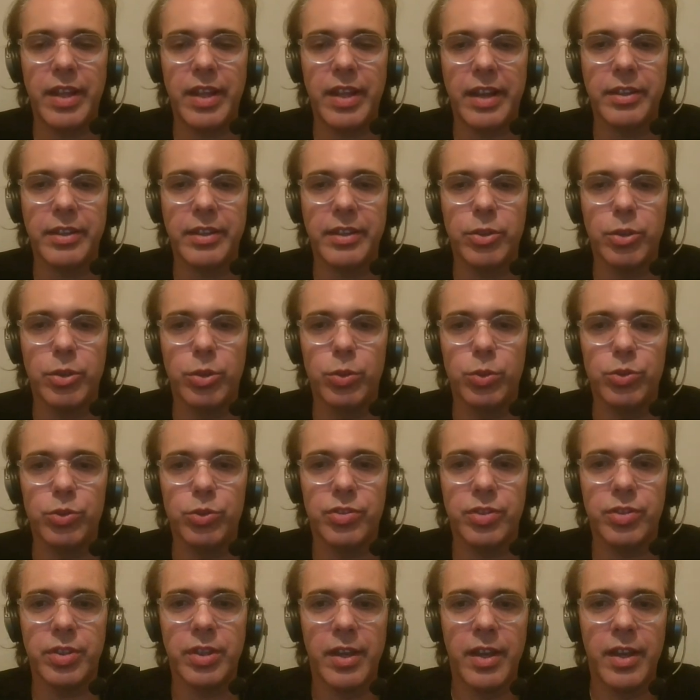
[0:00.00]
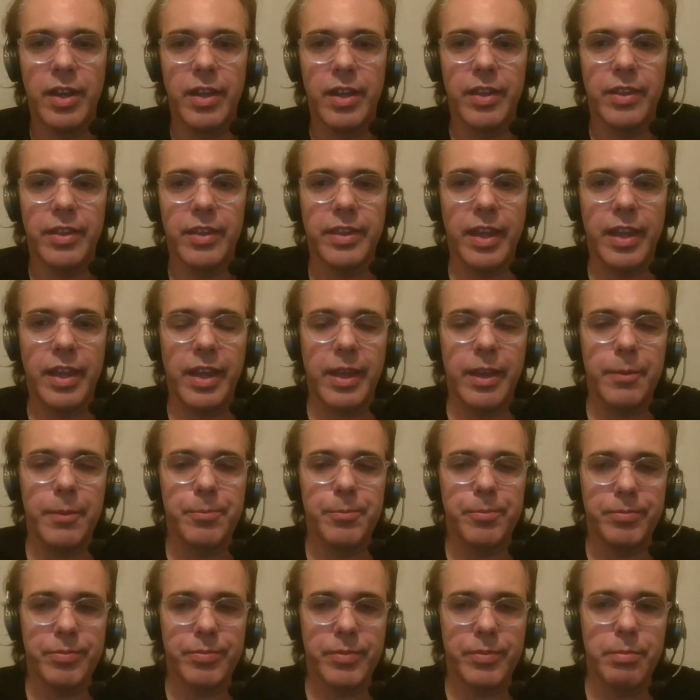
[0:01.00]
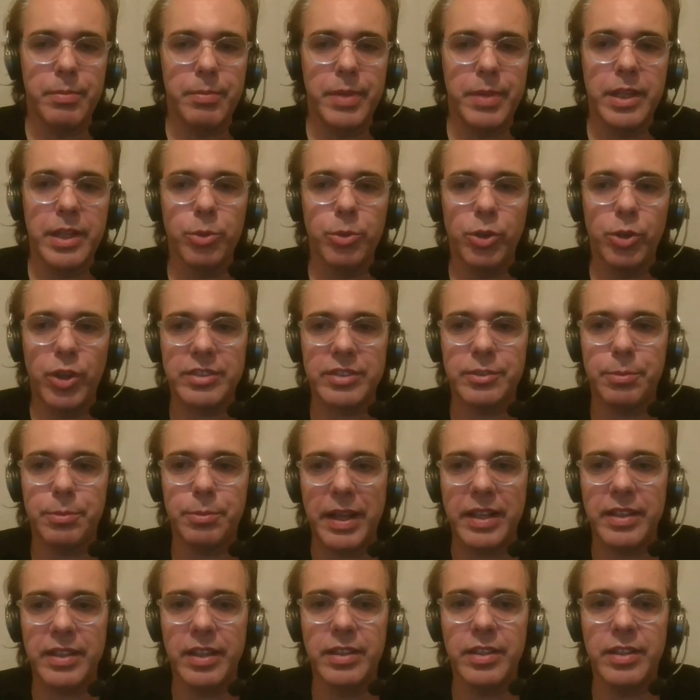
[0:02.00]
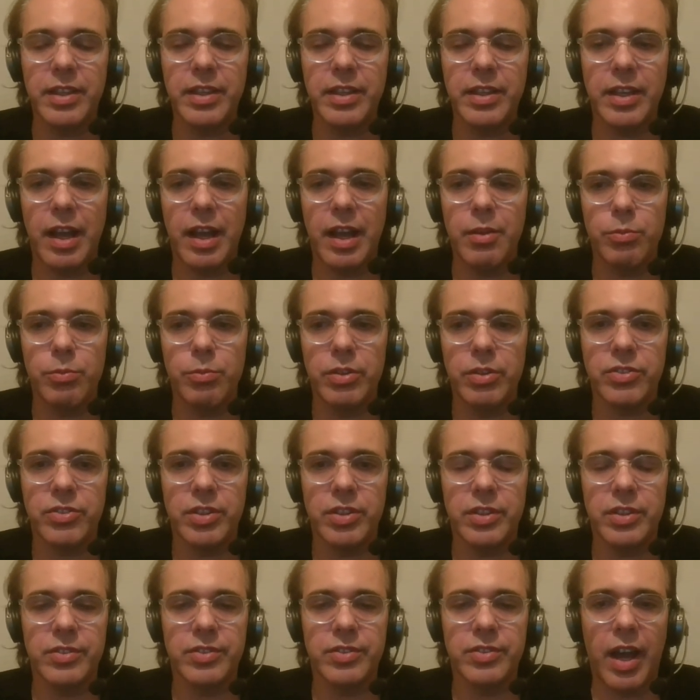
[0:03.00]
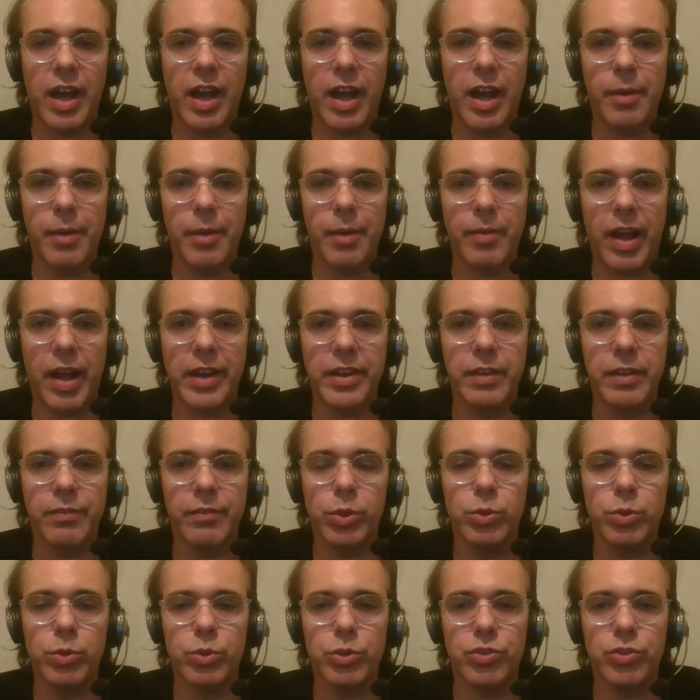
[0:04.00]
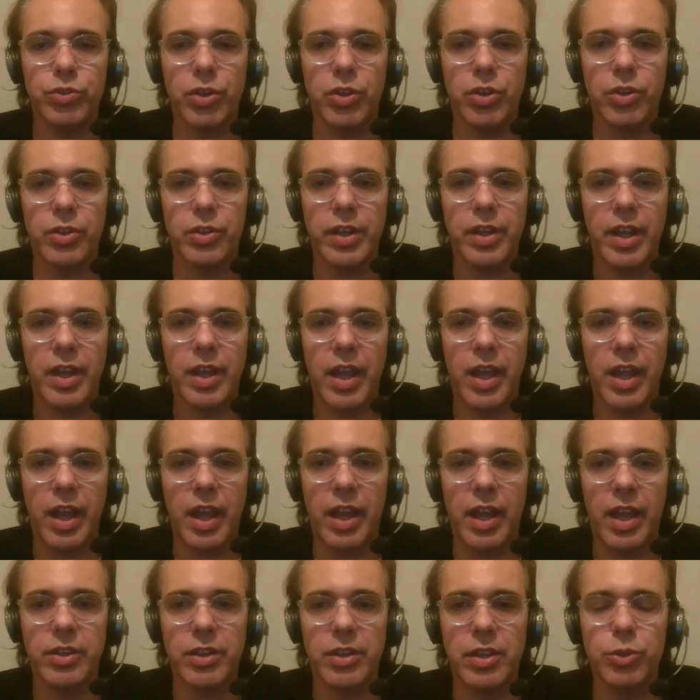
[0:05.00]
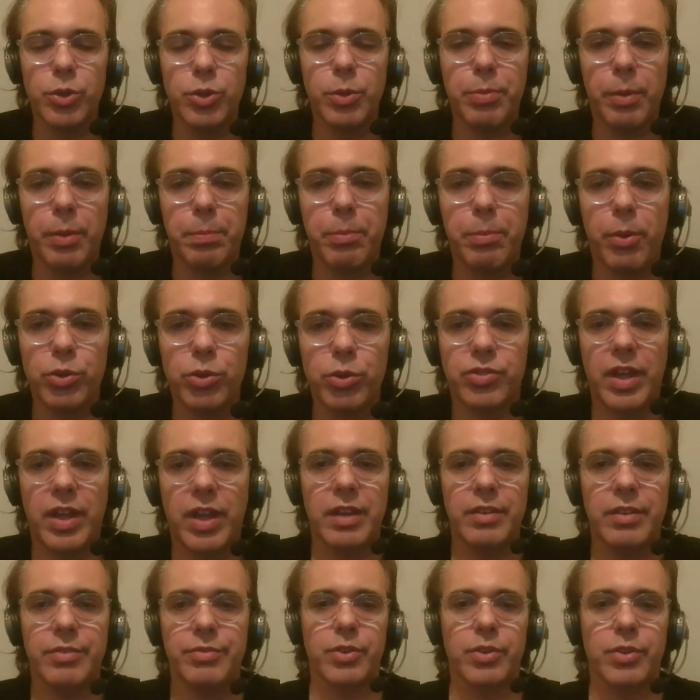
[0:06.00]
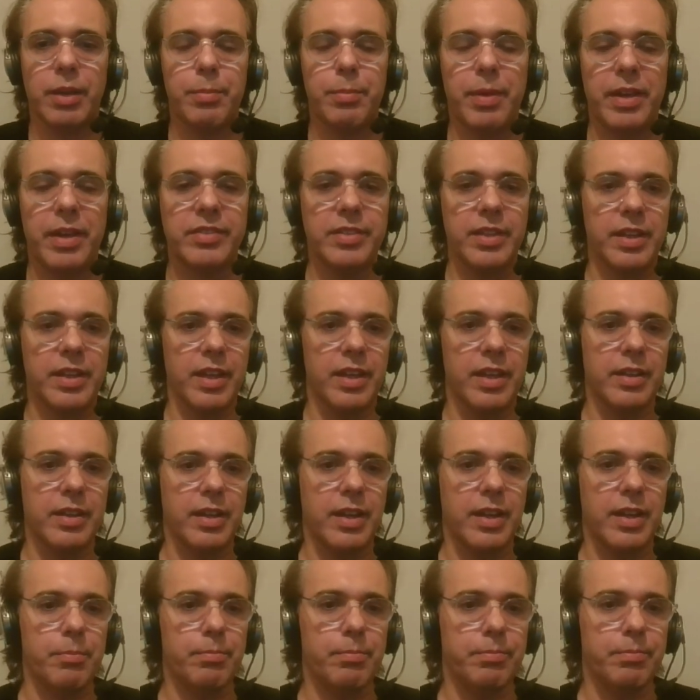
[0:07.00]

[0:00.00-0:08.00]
That includes the minimum expected income, which is an evolution and a new proposal for a basic income.